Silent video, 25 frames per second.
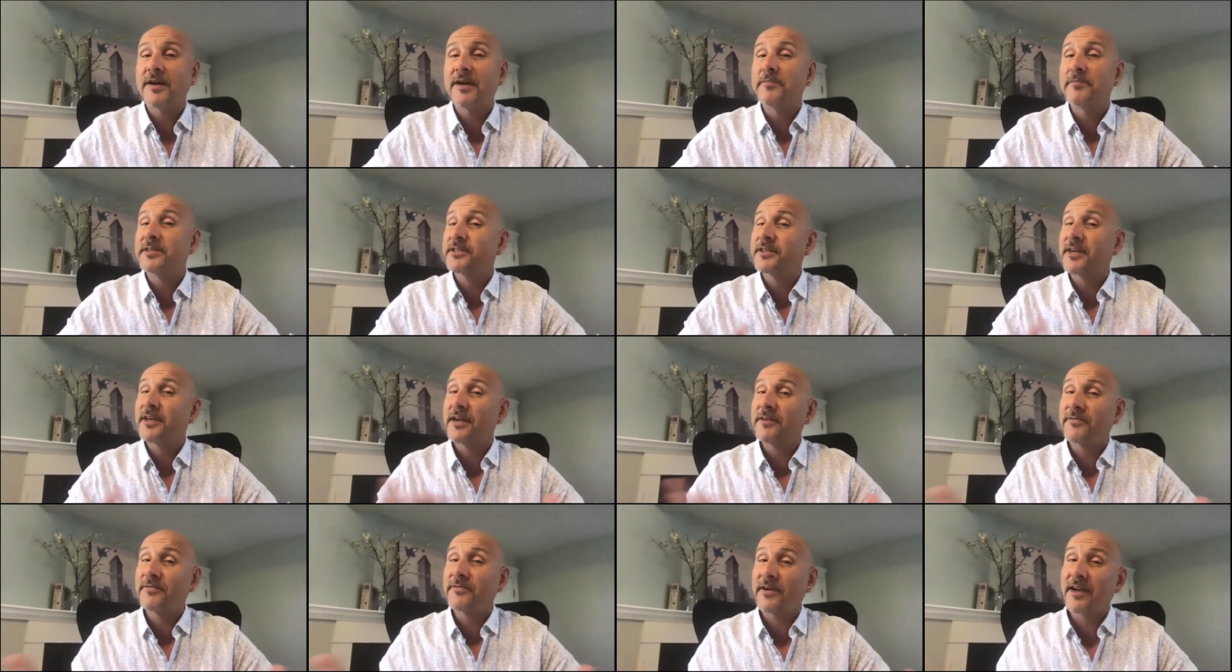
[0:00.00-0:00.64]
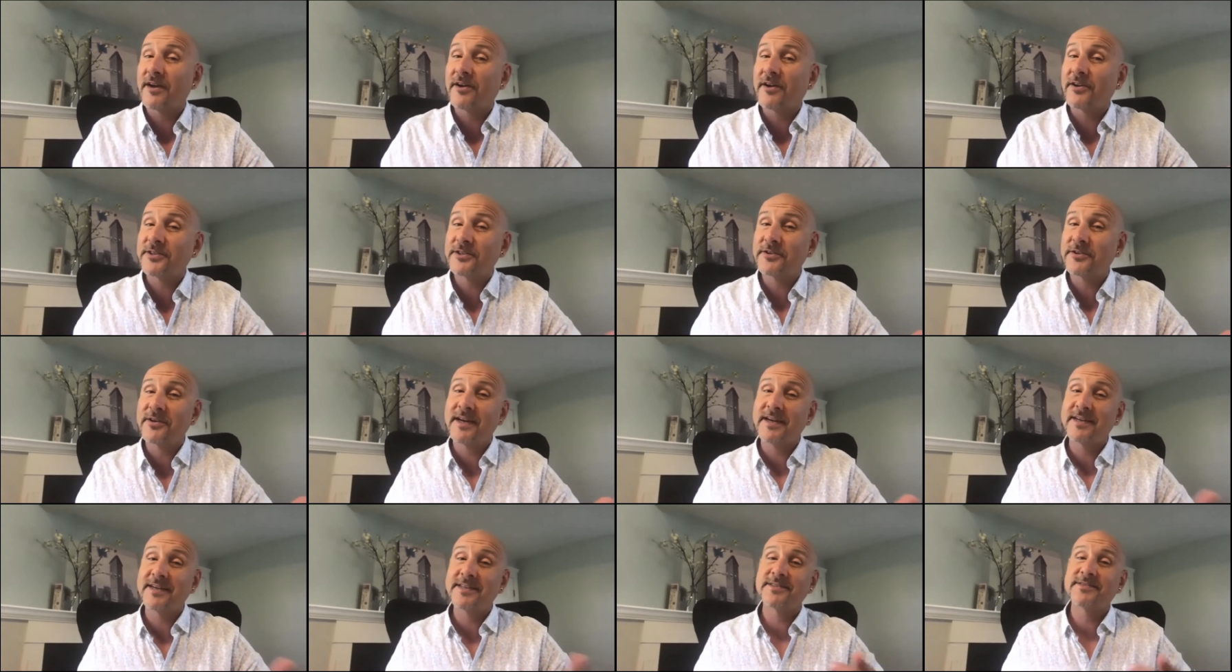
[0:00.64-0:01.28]
but sci-fi also
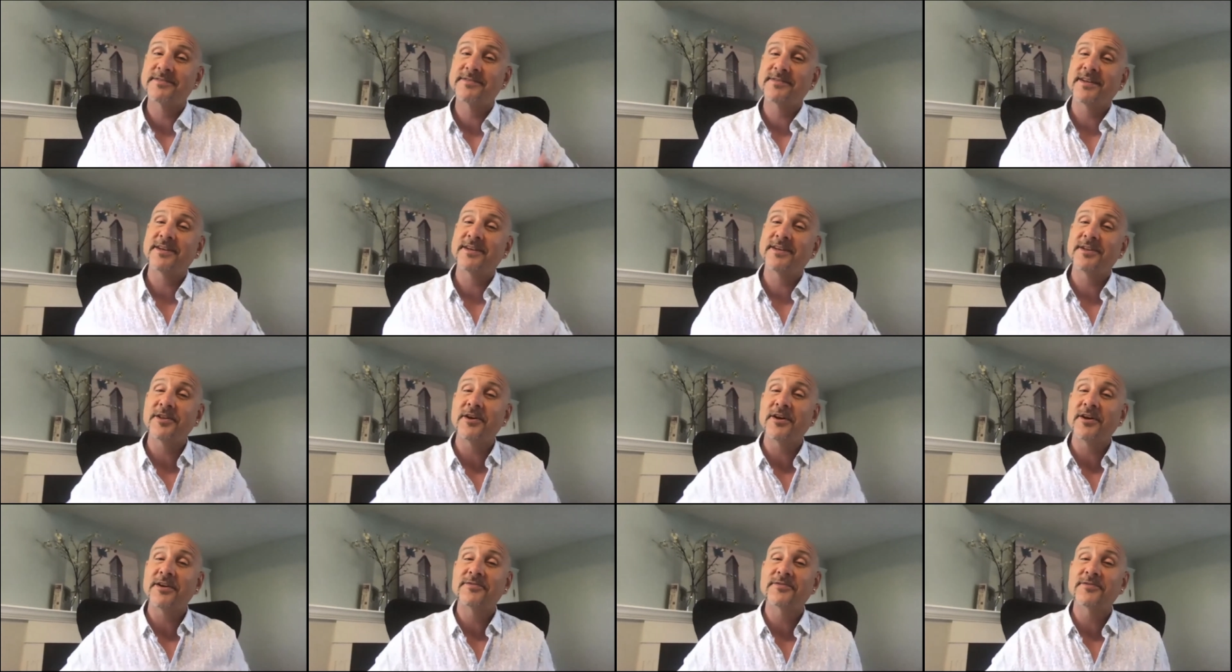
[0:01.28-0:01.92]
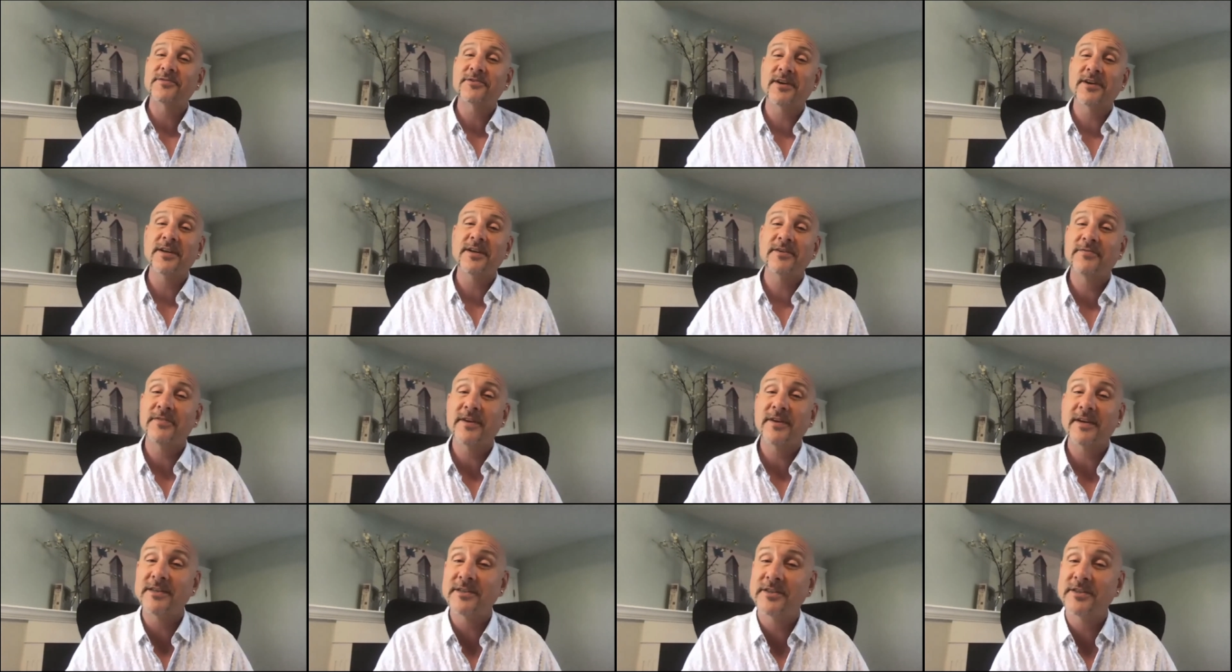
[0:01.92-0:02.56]
has a lot of great
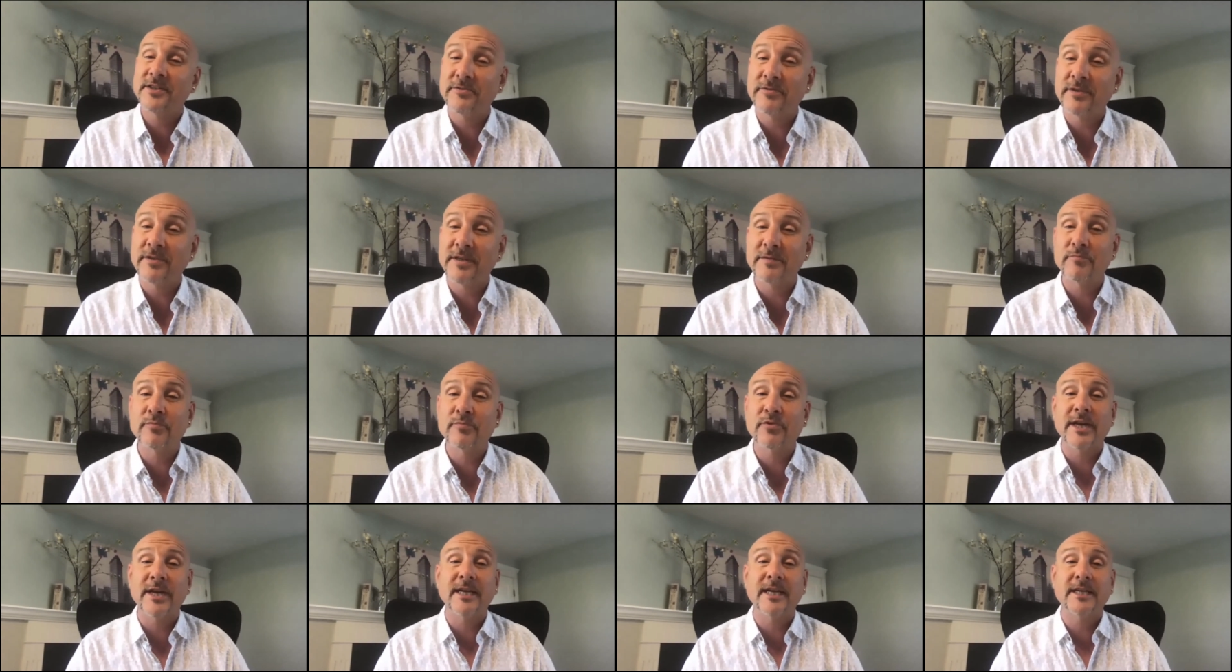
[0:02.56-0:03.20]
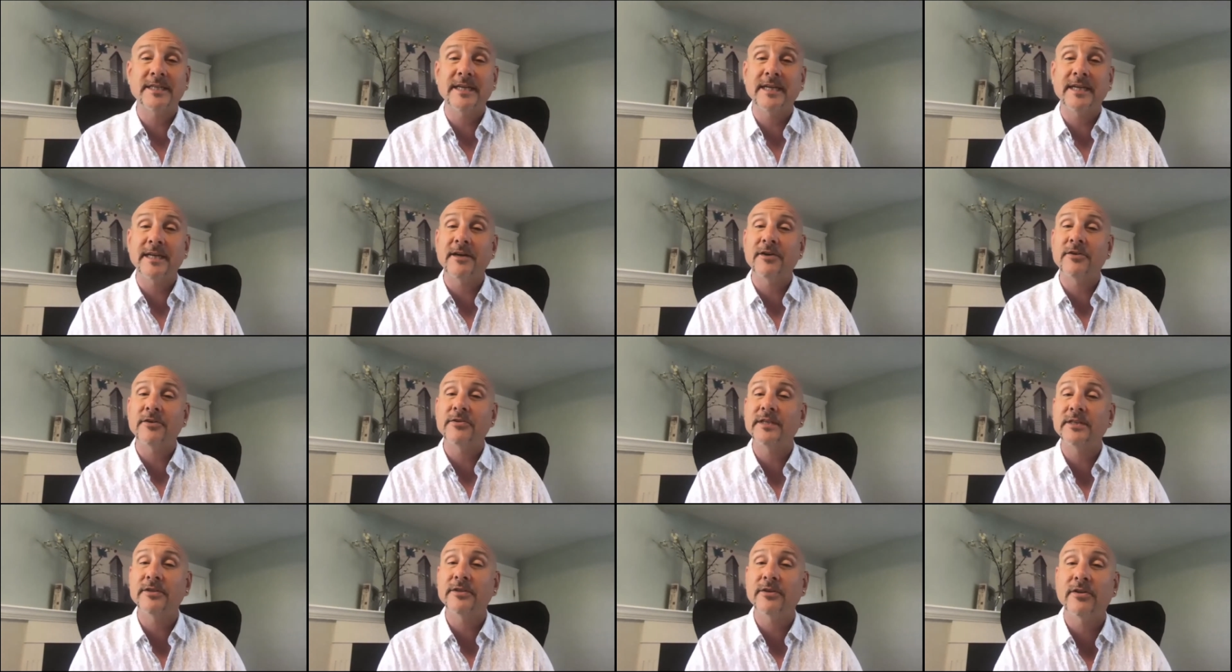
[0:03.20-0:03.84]
fun to it,
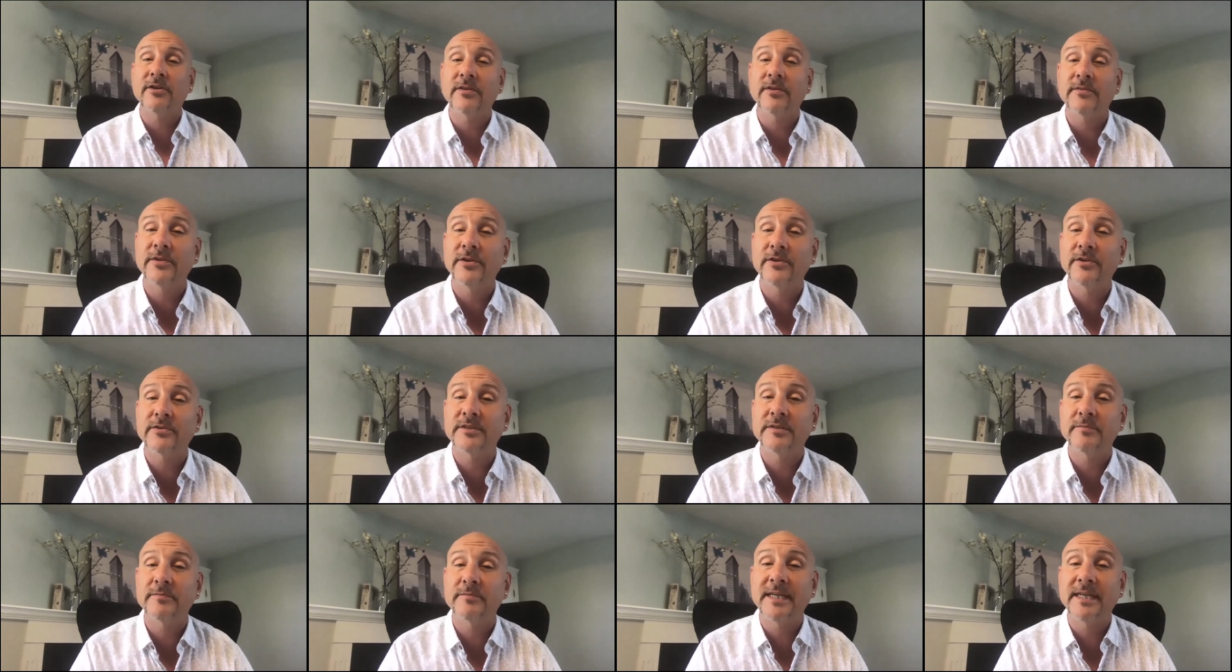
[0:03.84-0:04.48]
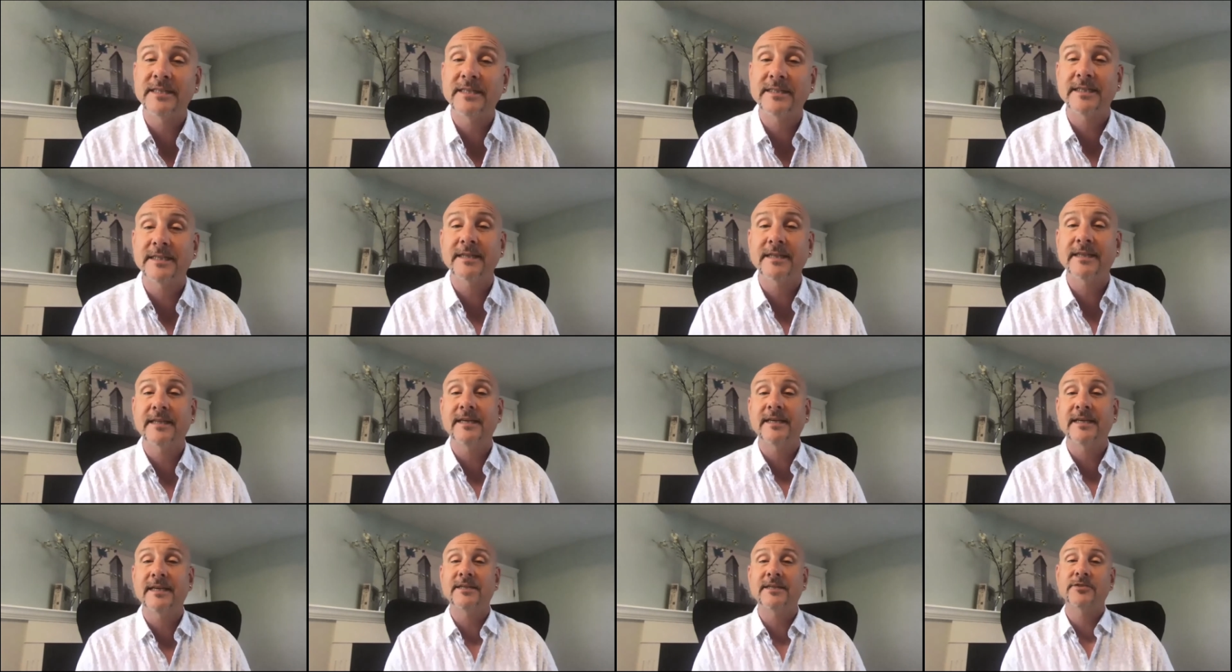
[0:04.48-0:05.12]
breakdown and all of those amazing
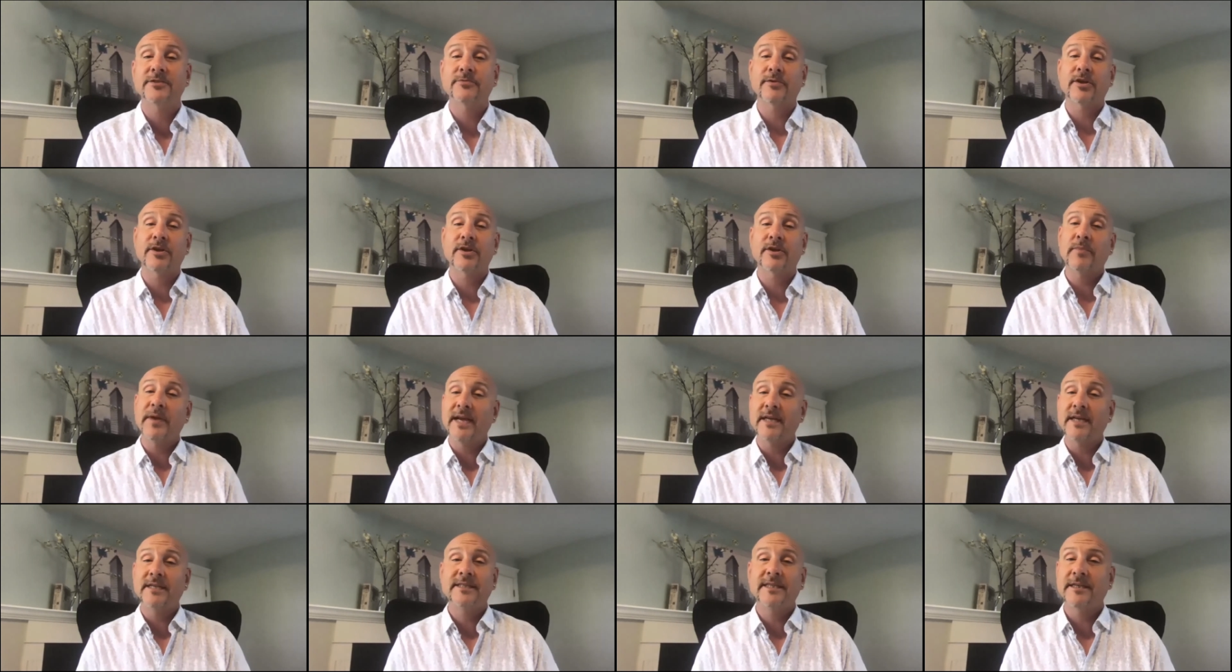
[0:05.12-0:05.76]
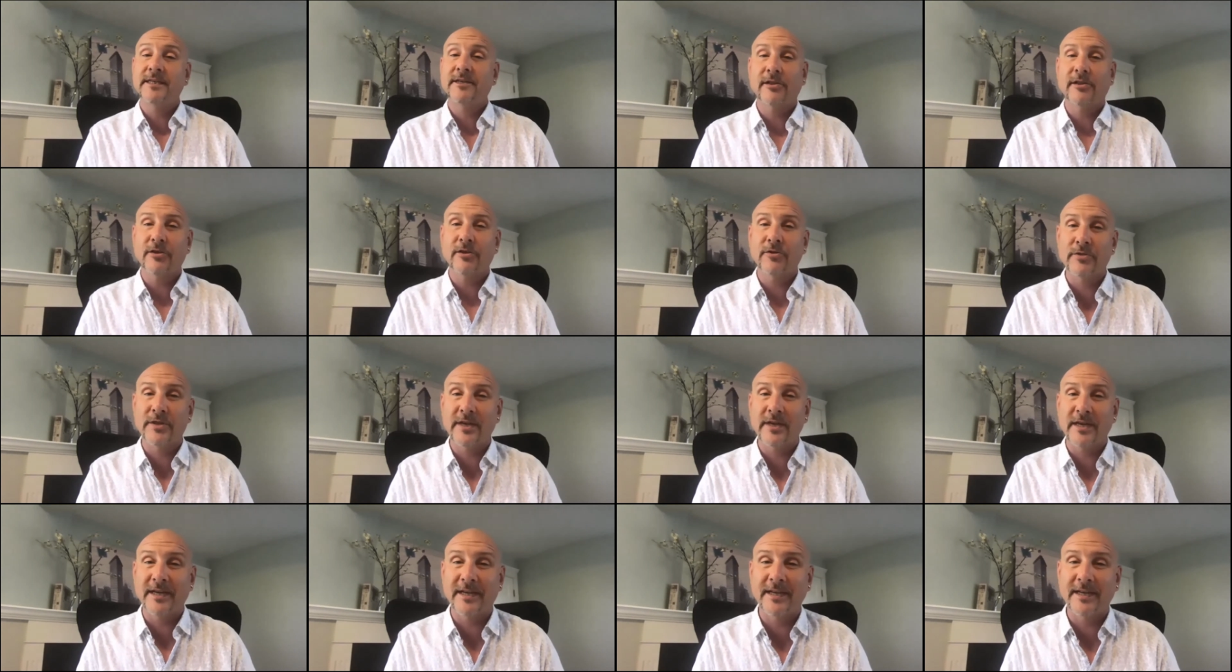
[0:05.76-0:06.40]
things where you're painting
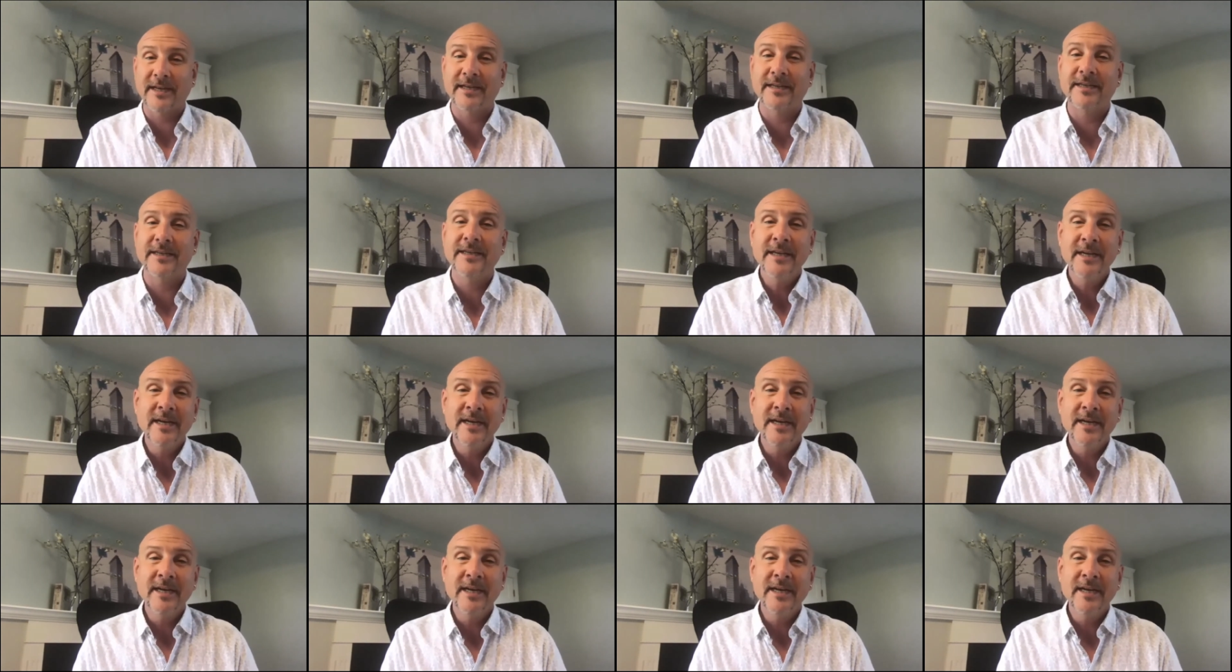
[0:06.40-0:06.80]
clothing and